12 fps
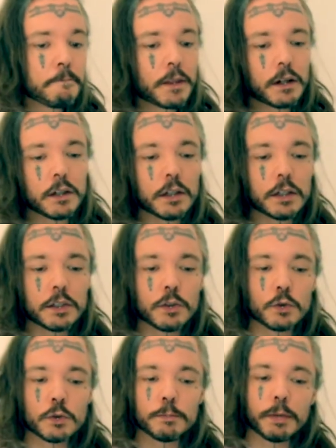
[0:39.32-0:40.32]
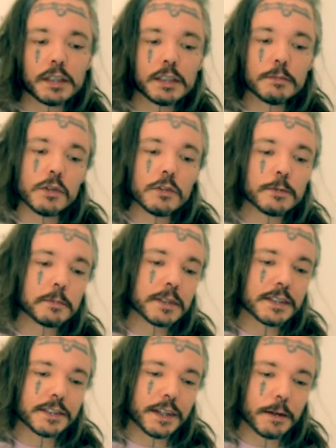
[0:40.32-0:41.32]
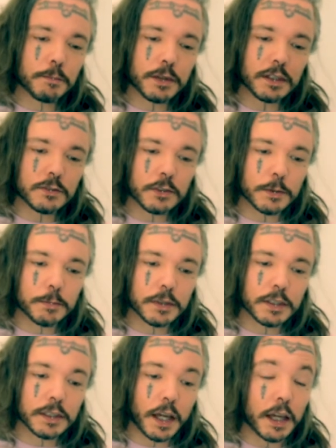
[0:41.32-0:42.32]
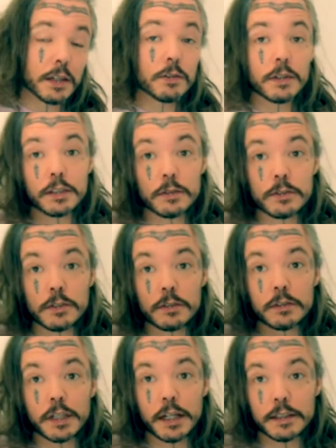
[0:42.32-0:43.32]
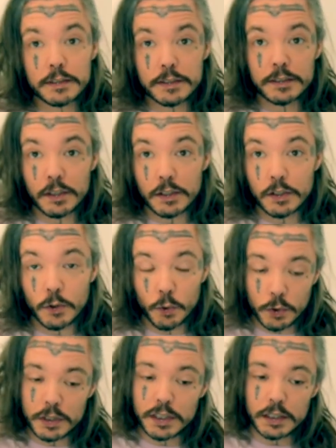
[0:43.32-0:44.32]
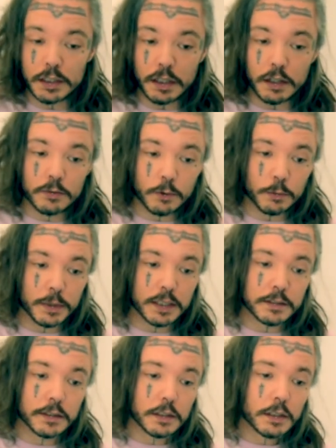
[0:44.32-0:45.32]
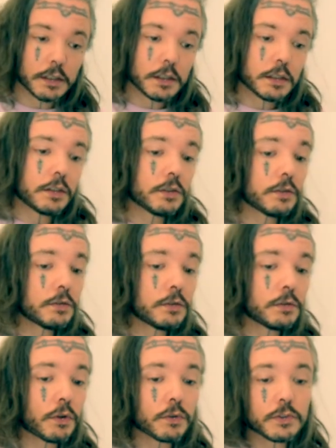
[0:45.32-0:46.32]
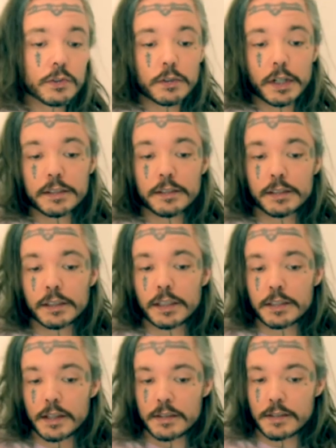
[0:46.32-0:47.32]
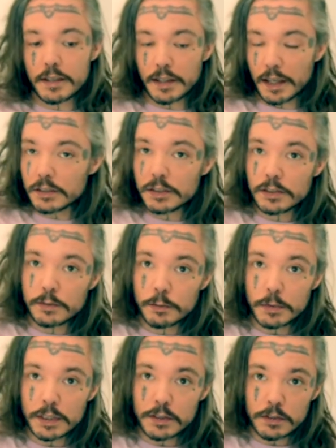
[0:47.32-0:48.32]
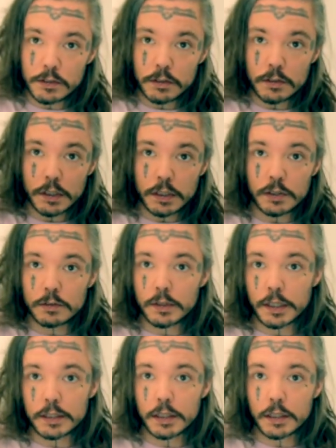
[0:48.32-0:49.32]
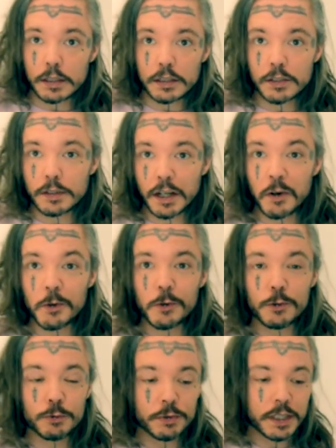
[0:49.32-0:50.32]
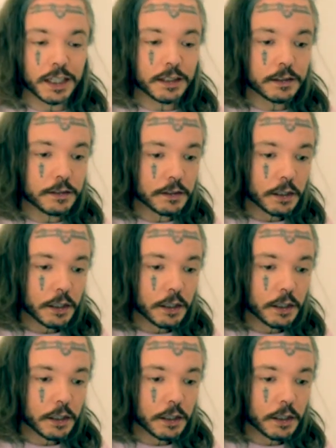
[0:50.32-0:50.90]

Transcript: Your body movements can be trippy, and you can also get horny from it. You also get, as I said, energy from it, so you can go all weekend.